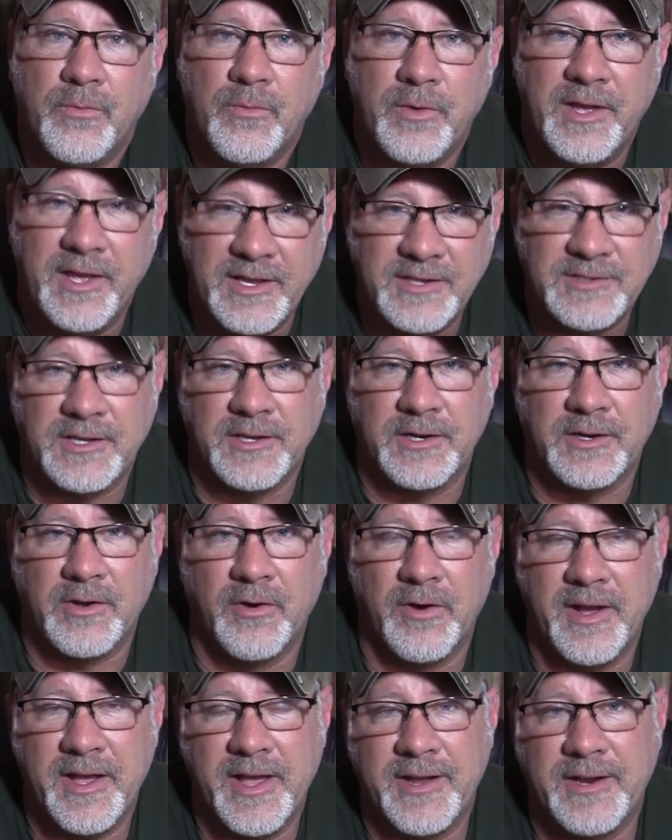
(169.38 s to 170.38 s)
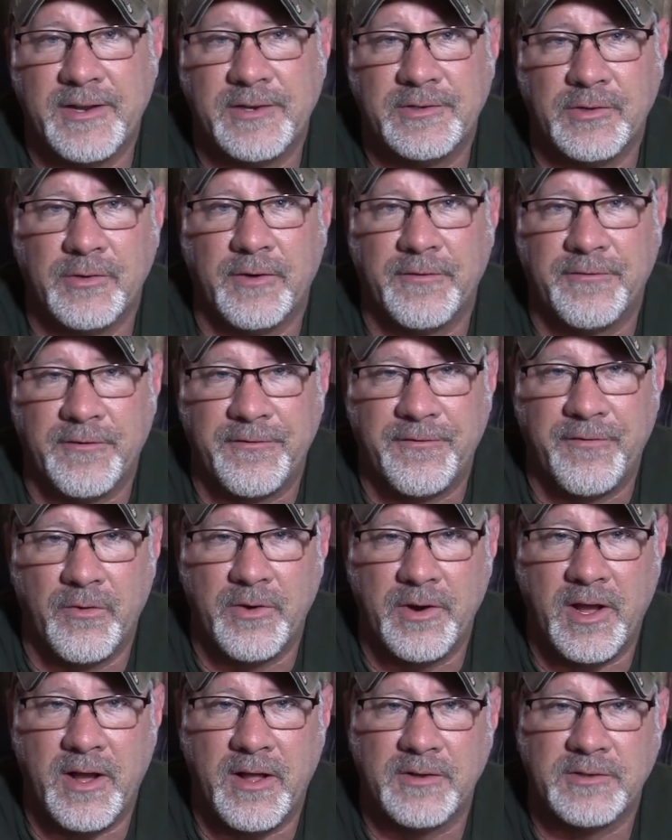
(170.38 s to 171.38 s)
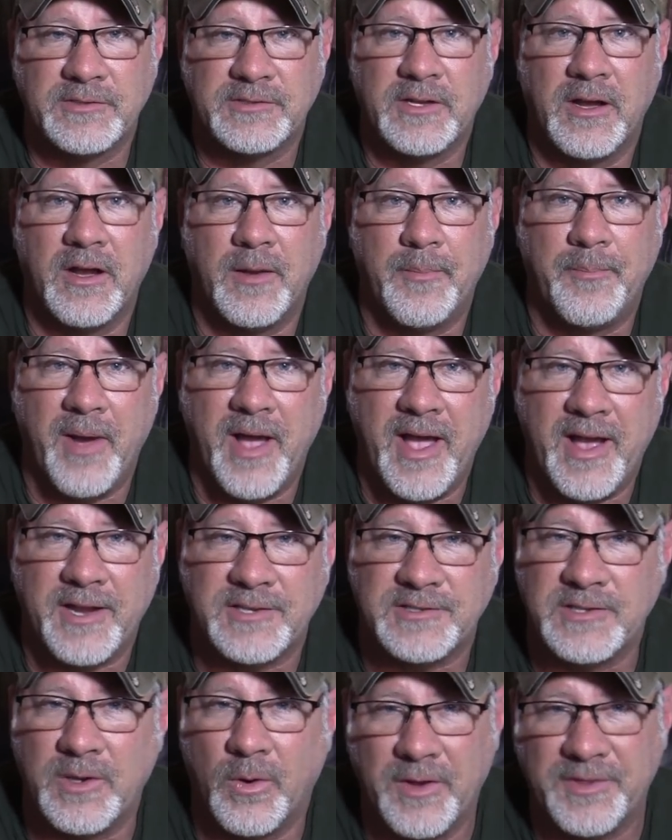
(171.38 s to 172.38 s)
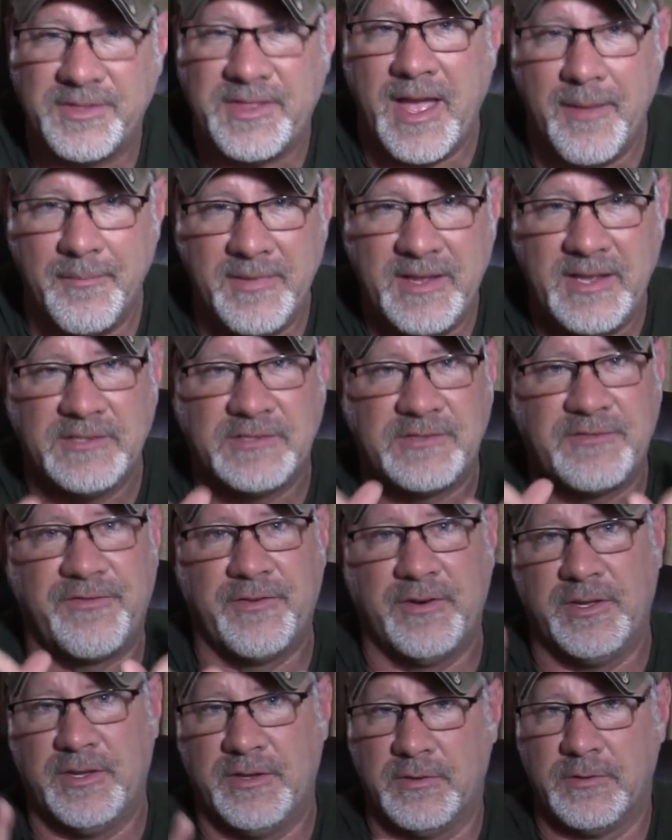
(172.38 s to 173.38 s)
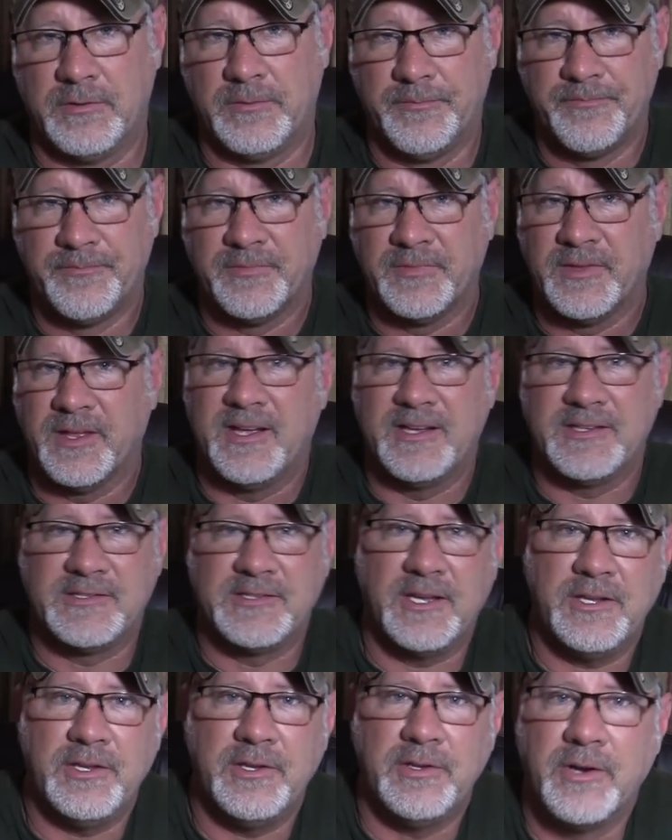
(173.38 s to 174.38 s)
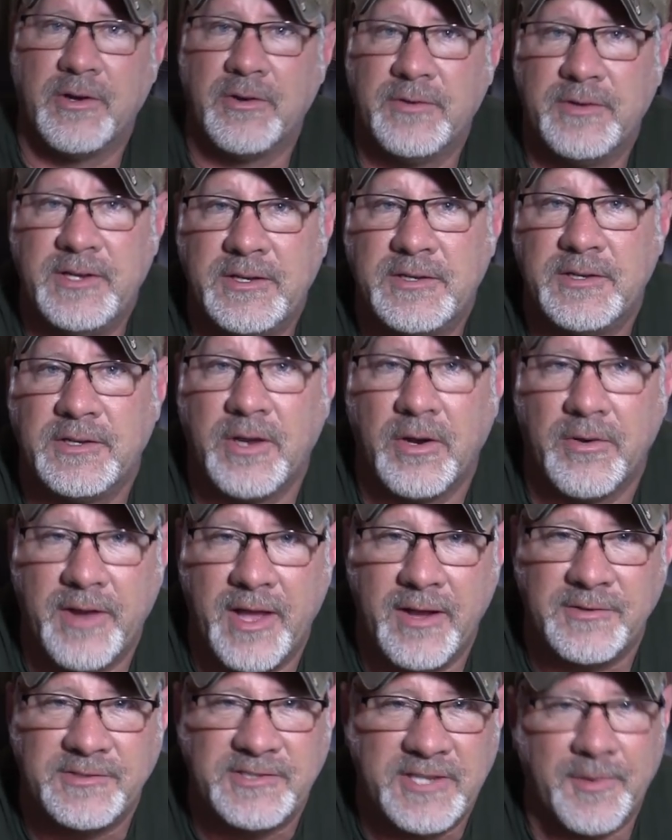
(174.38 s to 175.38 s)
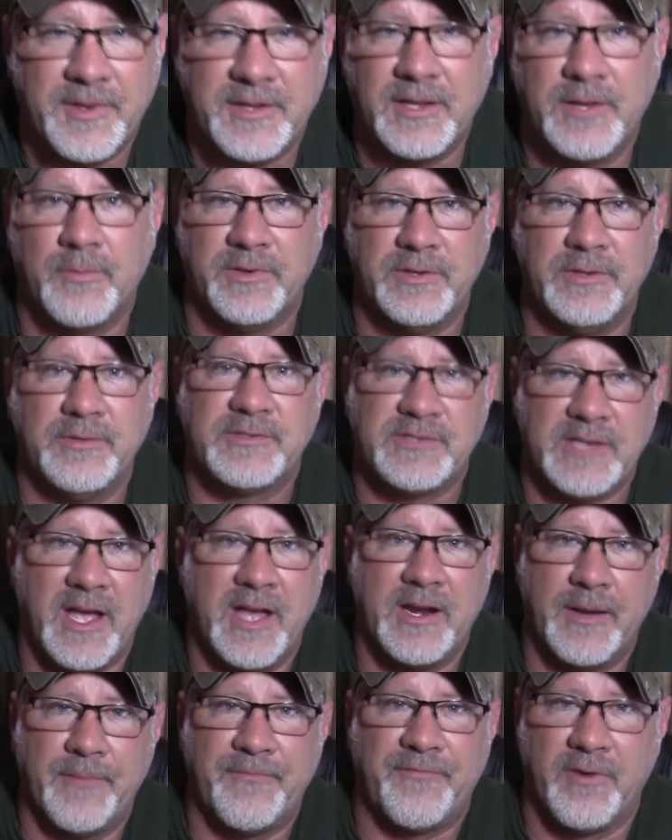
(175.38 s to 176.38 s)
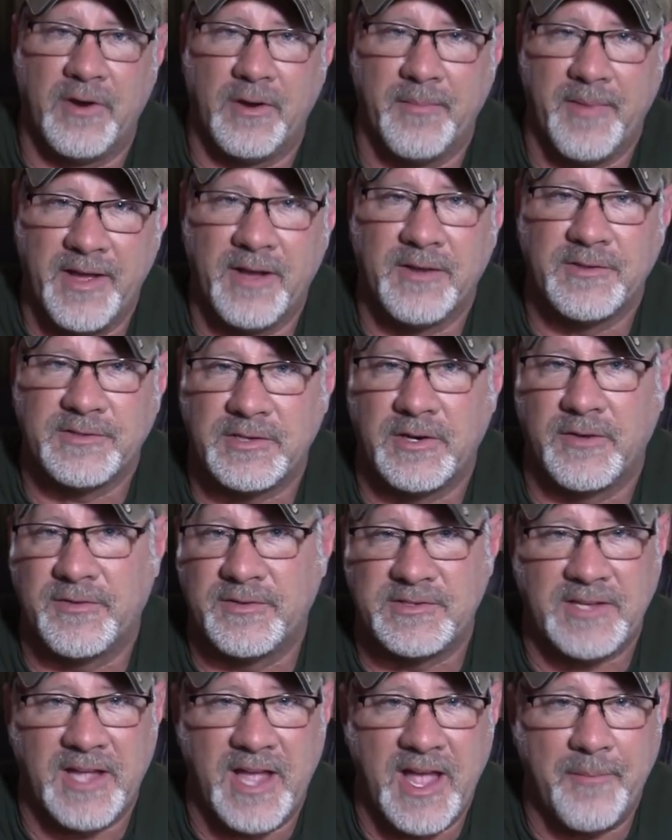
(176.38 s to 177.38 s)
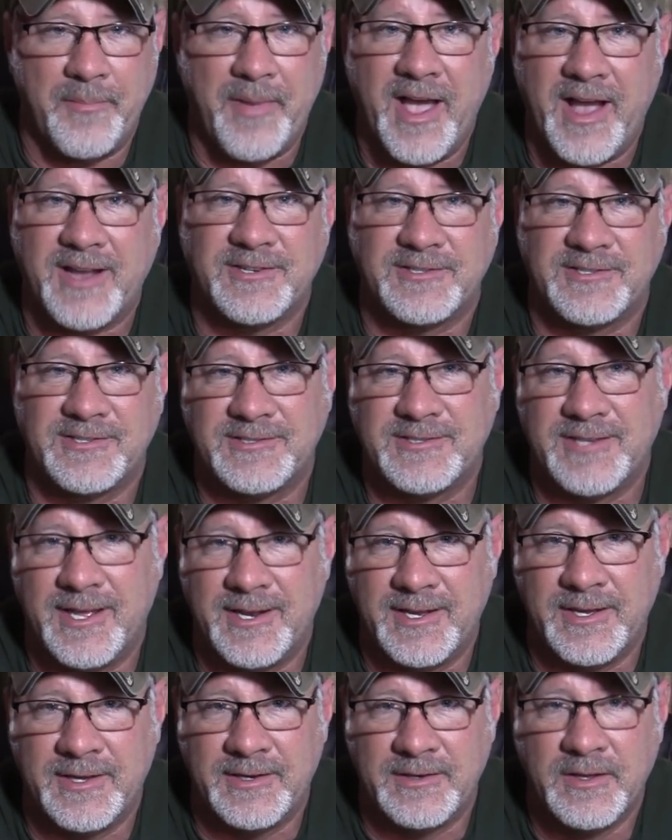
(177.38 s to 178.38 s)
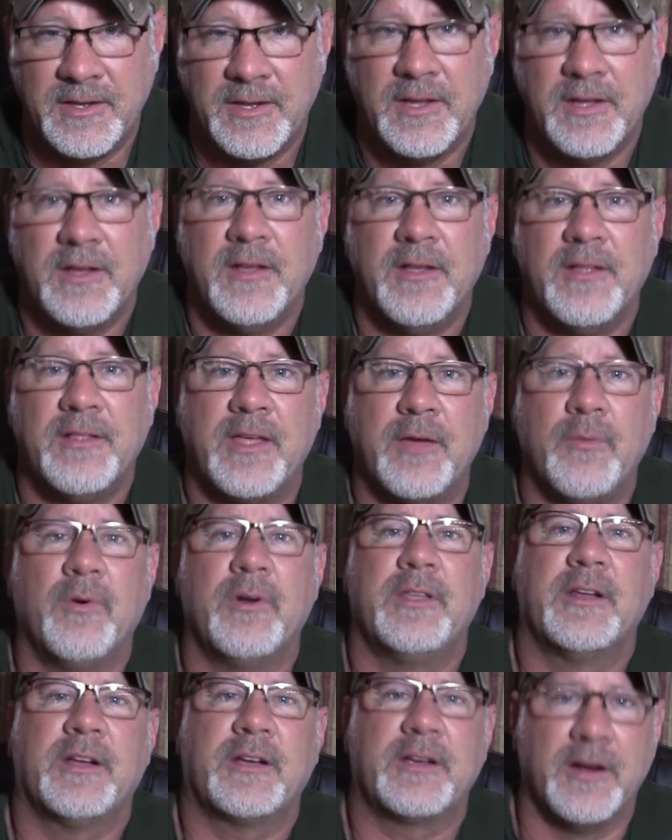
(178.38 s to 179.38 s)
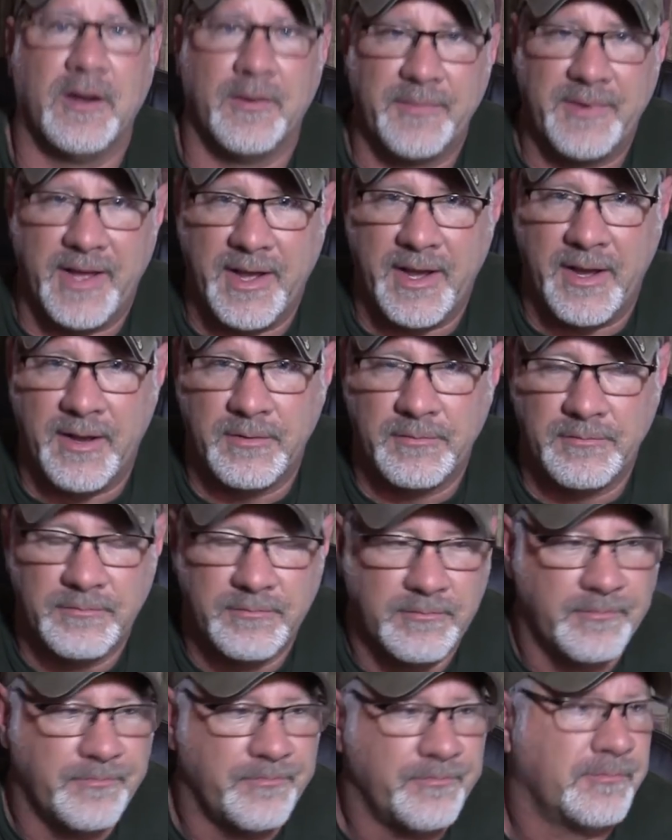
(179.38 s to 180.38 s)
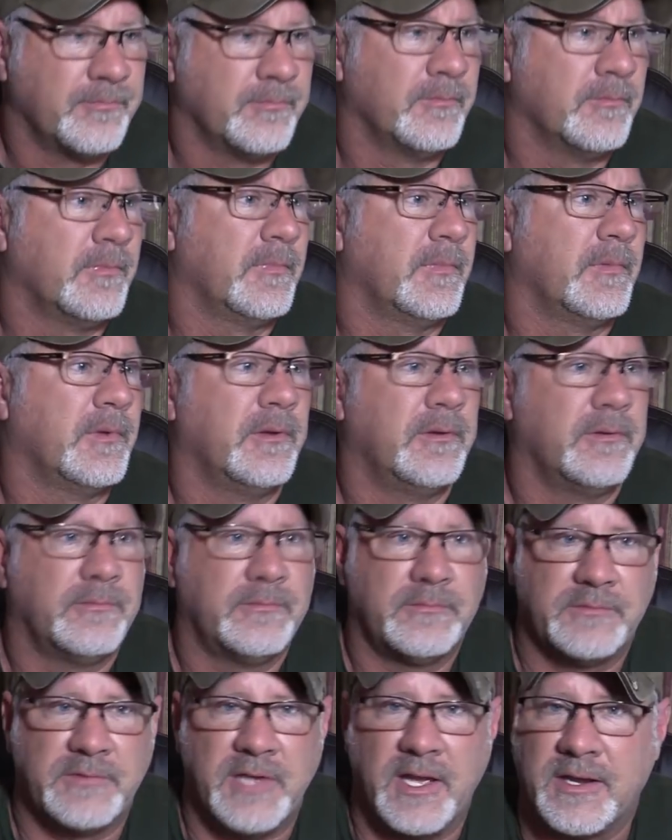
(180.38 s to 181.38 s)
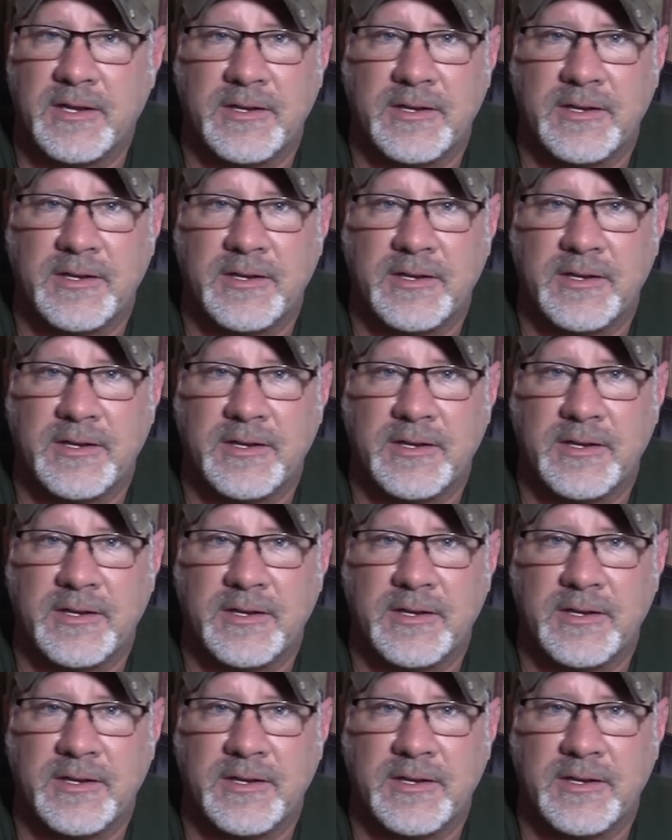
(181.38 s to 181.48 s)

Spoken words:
he's gonna go ahead and do it for $4 a package. Now, what that means for you is that you don't need to go down. Typically, when you sign up for a mail service to have packages sent in, they want you to come down, take